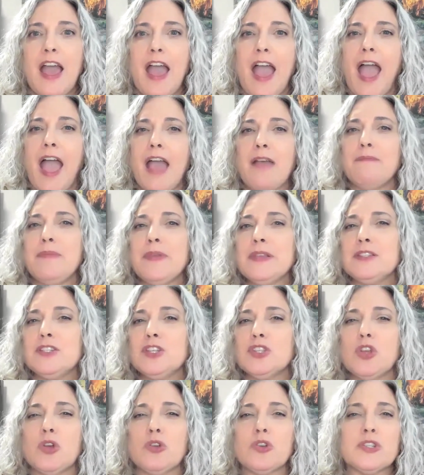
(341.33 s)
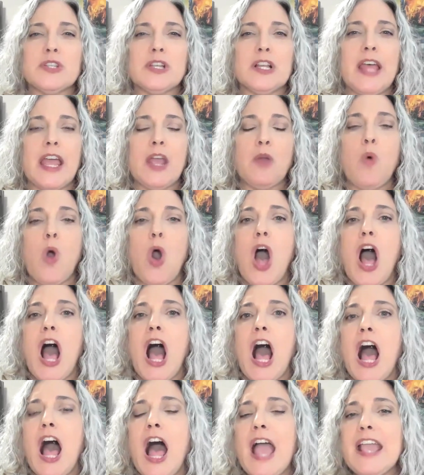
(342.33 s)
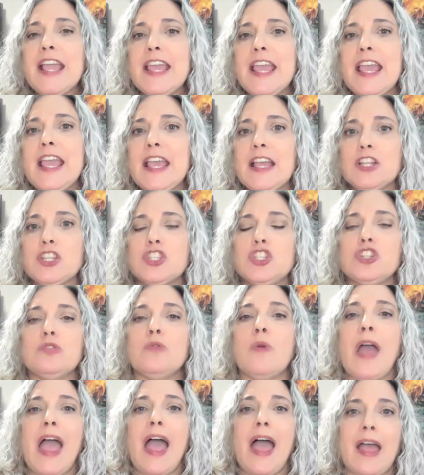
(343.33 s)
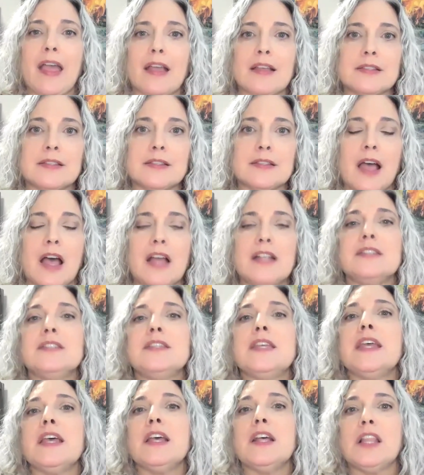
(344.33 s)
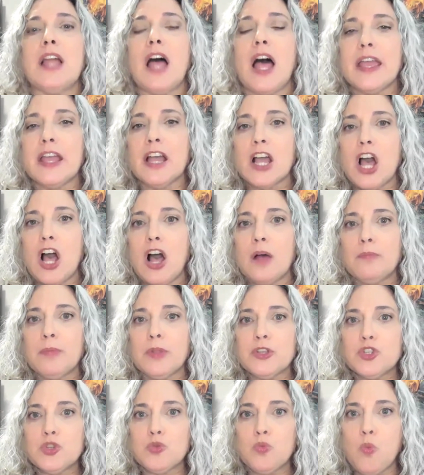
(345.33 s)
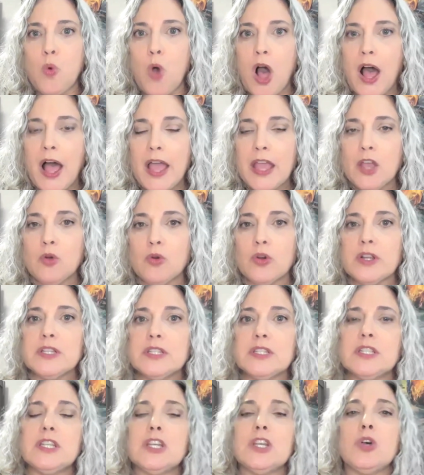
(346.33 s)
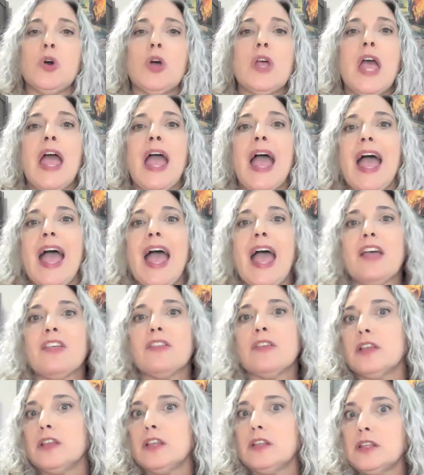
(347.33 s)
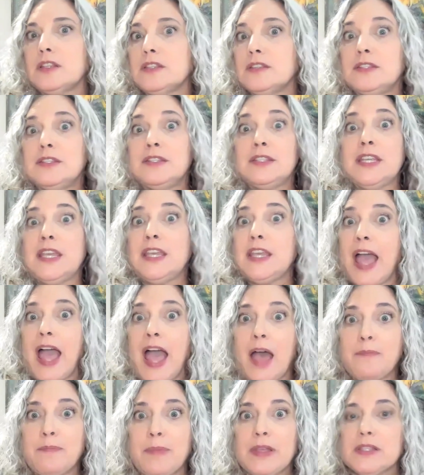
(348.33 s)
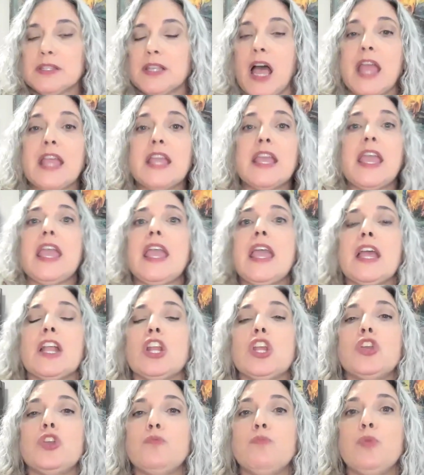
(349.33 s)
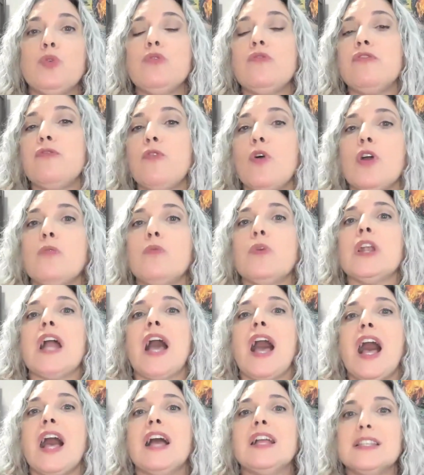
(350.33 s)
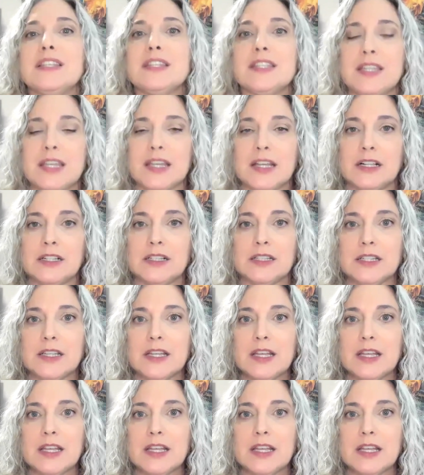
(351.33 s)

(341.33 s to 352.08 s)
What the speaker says: and business owners are like, well, I can't do X until I accomplish Y or until Z happens. I can't move forward until.